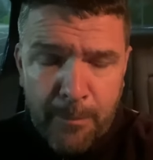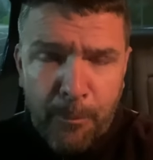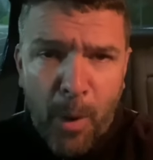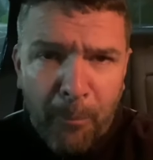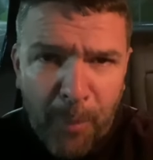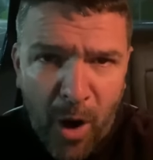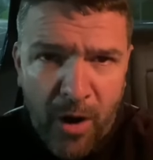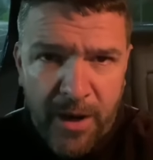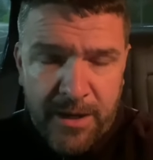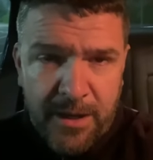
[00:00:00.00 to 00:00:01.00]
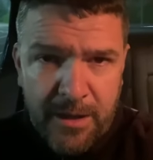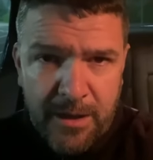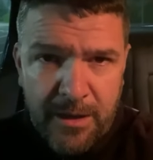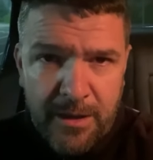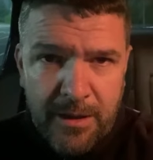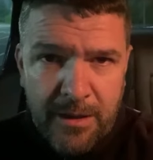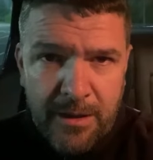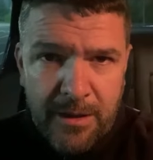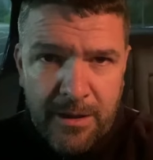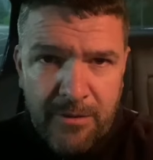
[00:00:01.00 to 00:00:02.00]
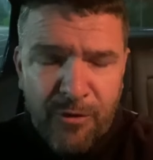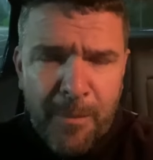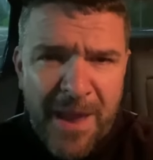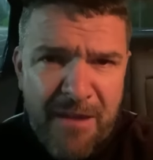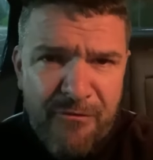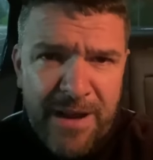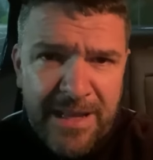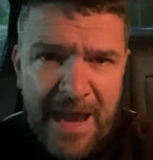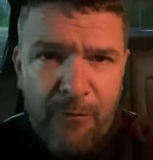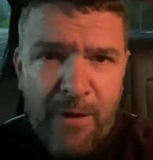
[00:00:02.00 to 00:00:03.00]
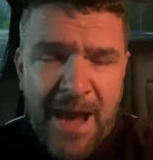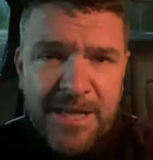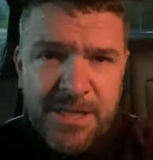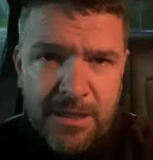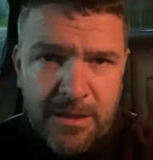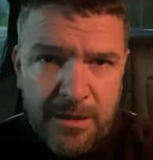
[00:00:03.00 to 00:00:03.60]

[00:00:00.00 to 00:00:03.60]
bombarded from every direction